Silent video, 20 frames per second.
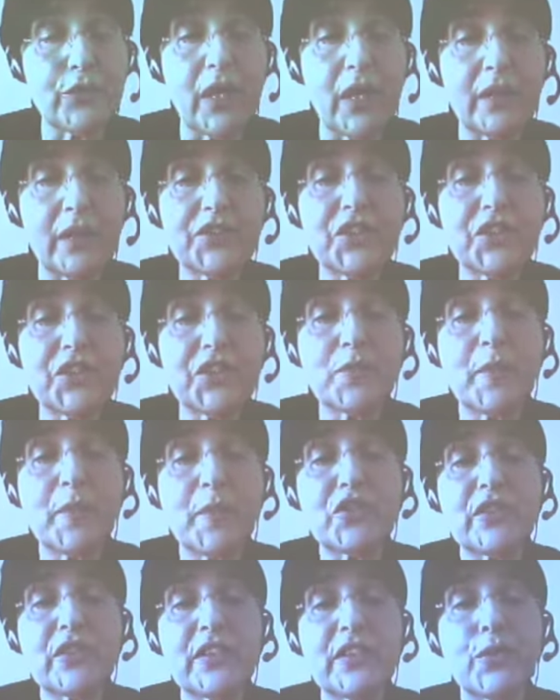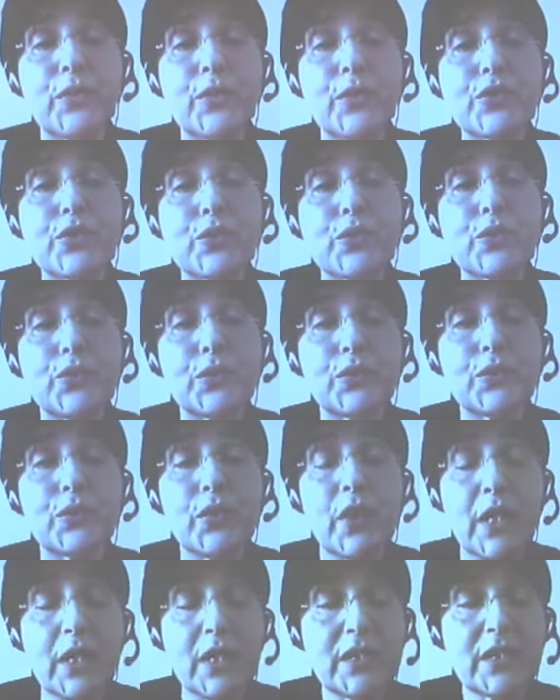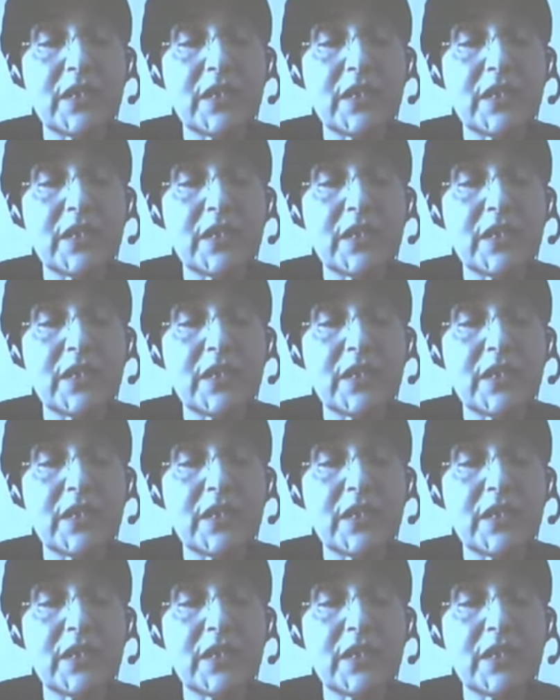neurologists, especially those who